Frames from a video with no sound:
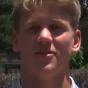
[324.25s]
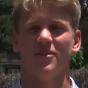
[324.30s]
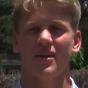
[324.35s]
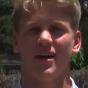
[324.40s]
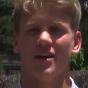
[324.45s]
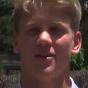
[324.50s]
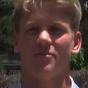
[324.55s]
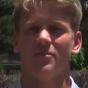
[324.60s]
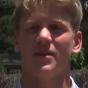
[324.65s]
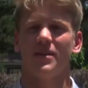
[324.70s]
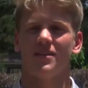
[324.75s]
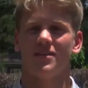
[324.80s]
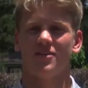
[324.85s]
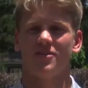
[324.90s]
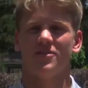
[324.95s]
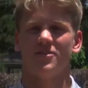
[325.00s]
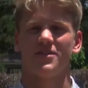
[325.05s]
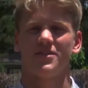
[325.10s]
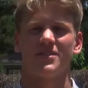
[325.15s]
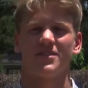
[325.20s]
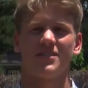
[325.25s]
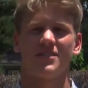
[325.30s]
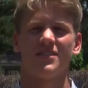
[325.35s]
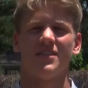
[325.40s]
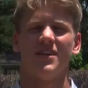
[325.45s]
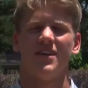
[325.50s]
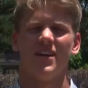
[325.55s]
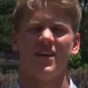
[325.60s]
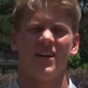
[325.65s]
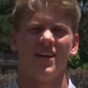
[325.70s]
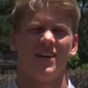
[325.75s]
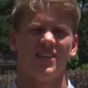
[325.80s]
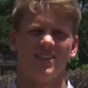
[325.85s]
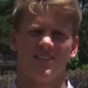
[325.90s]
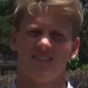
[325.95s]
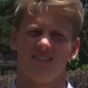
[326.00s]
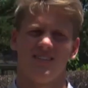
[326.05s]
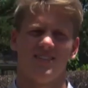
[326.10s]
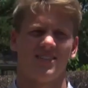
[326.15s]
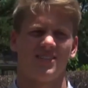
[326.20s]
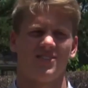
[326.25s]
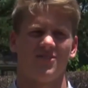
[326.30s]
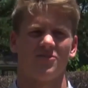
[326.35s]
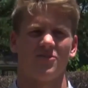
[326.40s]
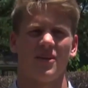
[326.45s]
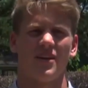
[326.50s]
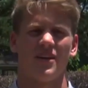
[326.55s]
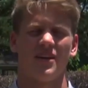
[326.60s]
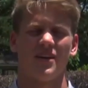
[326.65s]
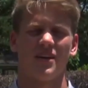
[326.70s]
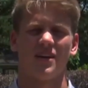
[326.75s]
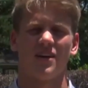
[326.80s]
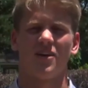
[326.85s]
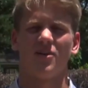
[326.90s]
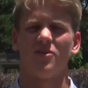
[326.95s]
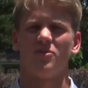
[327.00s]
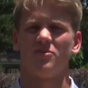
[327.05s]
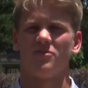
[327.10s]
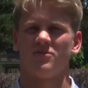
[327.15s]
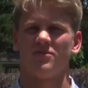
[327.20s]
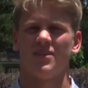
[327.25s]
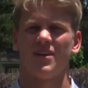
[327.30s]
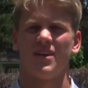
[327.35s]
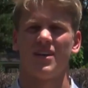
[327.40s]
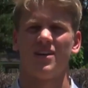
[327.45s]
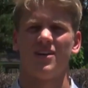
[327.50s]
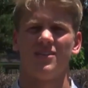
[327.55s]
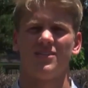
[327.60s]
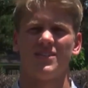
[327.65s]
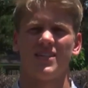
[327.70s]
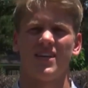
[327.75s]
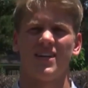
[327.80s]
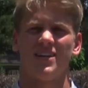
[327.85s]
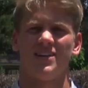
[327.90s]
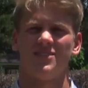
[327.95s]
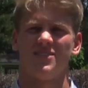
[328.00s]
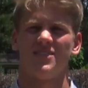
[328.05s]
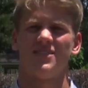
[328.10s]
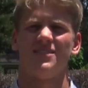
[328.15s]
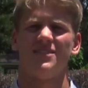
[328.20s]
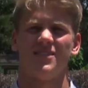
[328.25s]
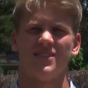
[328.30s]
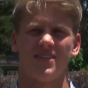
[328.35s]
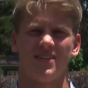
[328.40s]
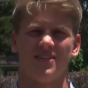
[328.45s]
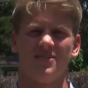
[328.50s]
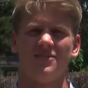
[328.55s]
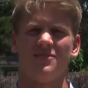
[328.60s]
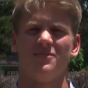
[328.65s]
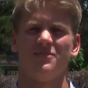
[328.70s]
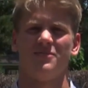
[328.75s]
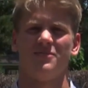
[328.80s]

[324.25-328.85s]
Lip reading: You got to be loose and just ready to go at all times. Yeah.